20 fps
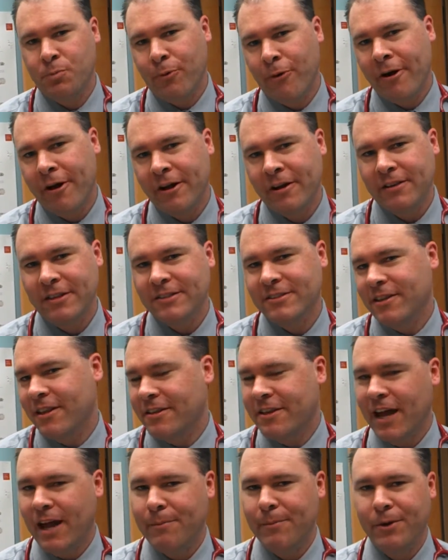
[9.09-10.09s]
It's
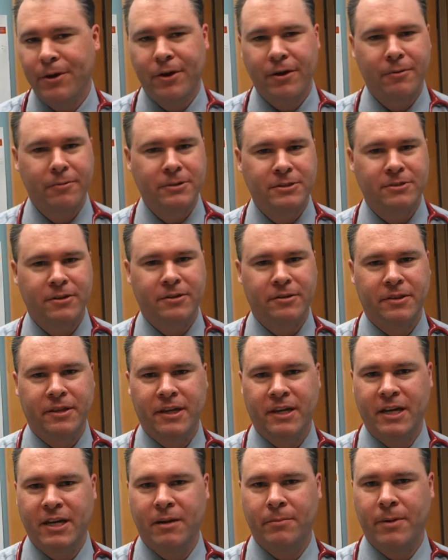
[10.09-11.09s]
spring. This is the time of year we
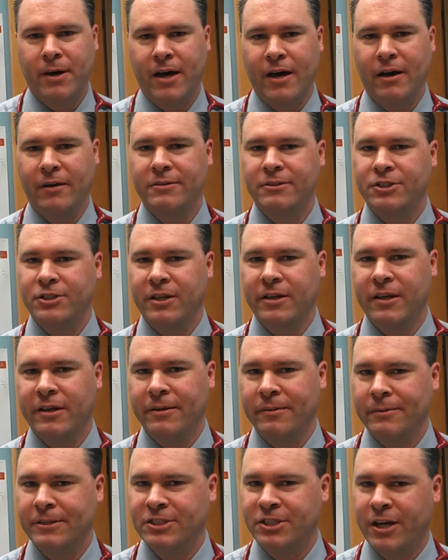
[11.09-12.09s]
start thinking
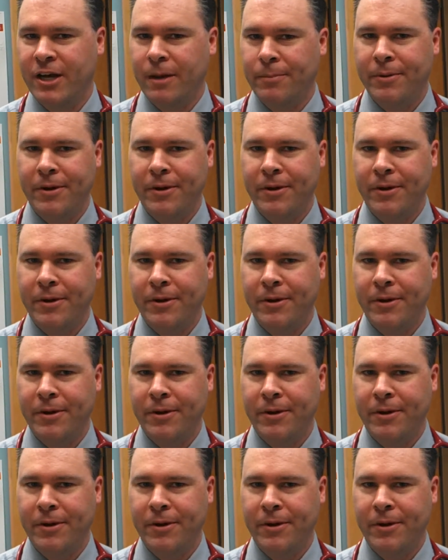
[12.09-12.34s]
about GI